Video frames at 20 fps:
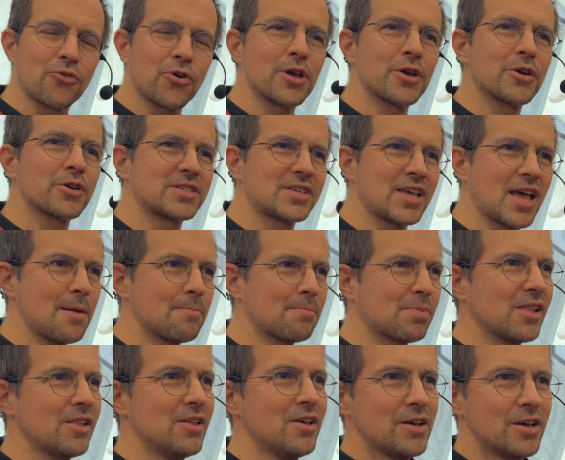for
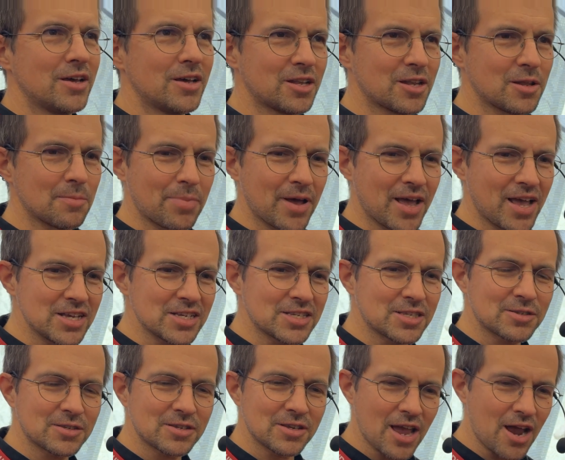example, in the
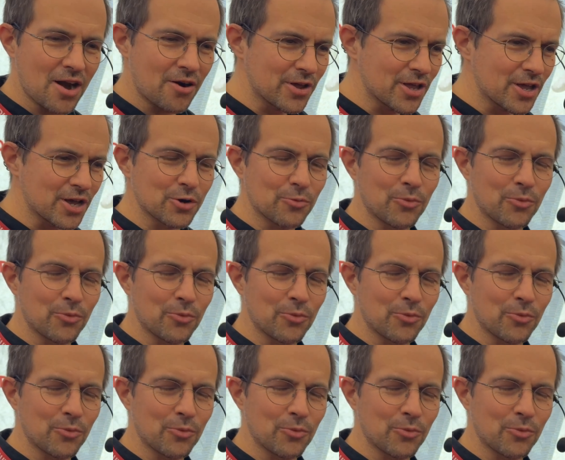bass area,